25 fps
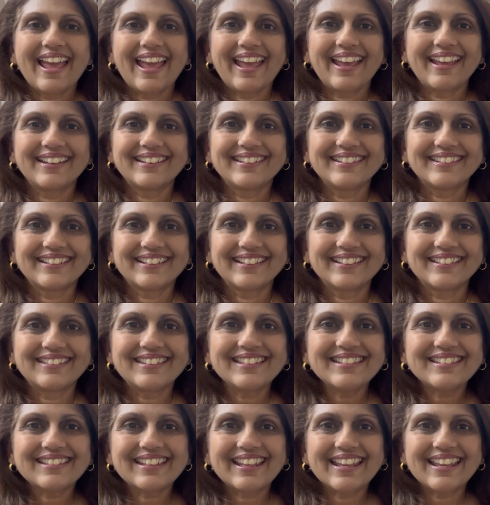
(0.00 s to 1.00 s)
And
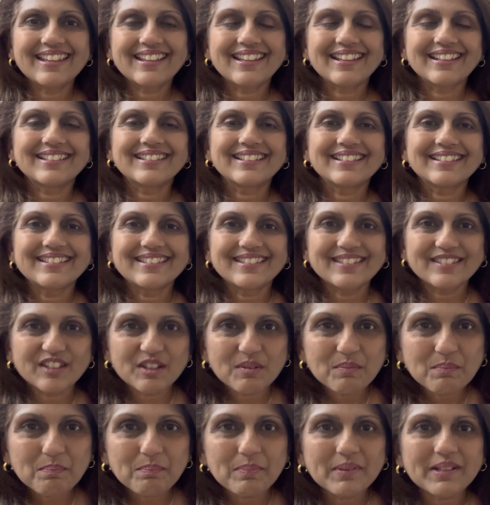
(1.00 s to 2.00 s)
this cake is a
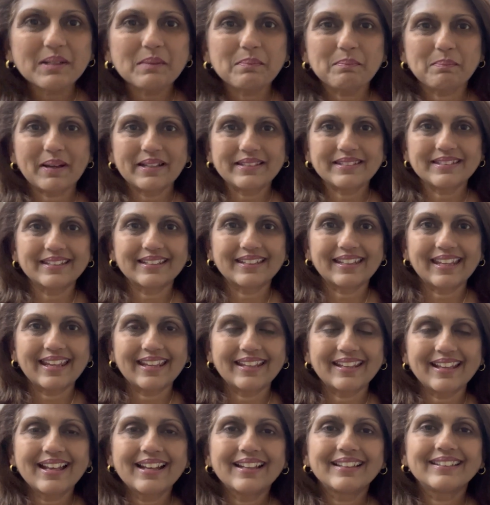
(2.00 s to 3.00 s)
simple butter
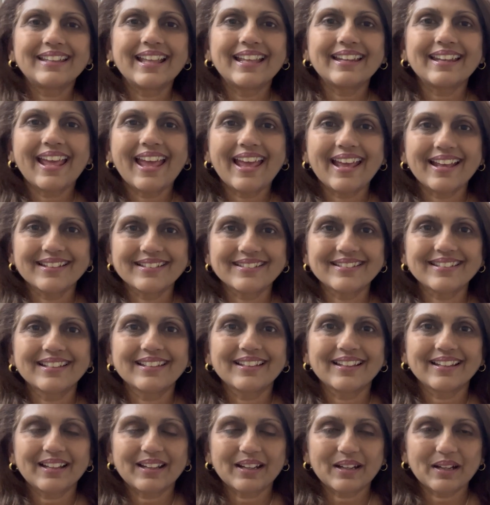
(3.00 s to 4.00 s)
cake that has
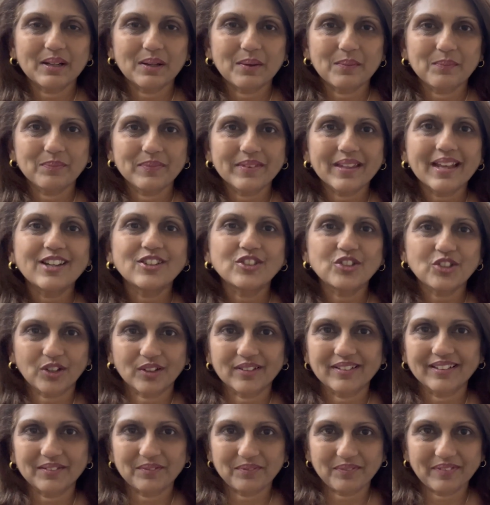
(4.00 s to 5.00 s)
a
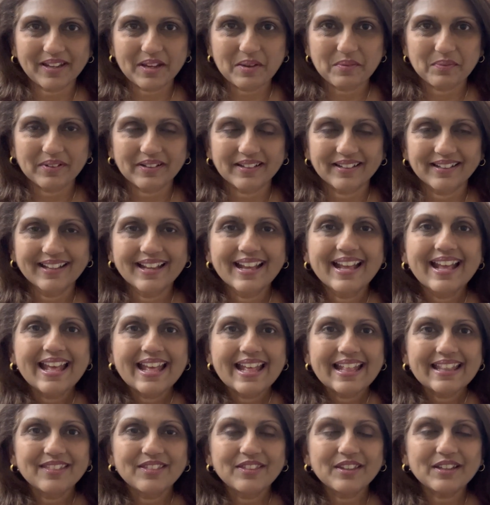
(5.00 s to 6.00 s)
chocolate flavor.
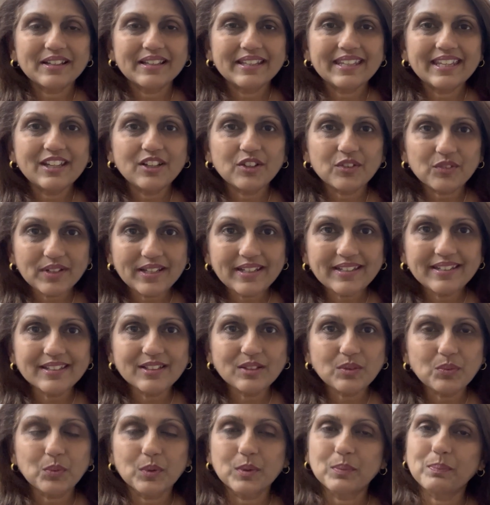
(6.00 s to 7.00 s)
The
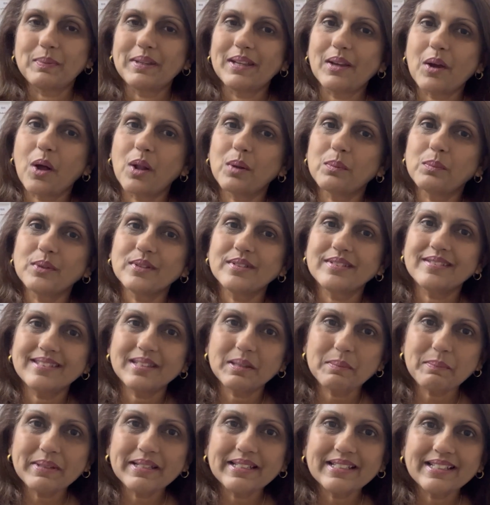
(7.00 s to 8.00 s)
ingredients would be almost
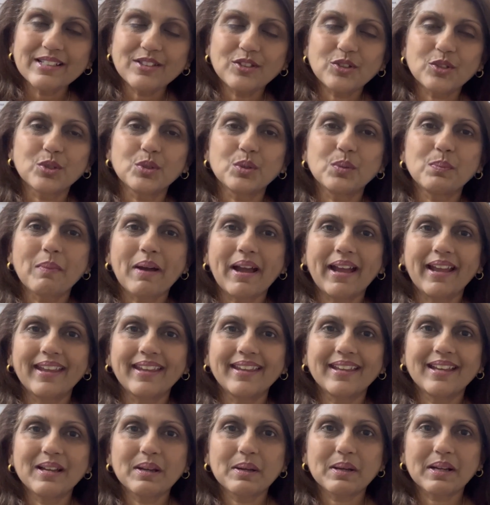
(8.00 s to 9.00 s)
similar to
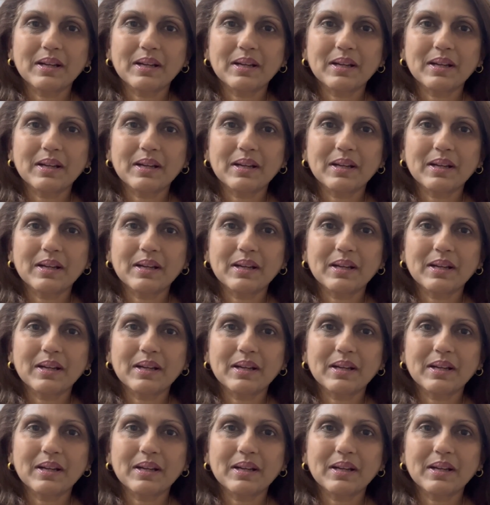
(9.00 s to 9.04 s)
my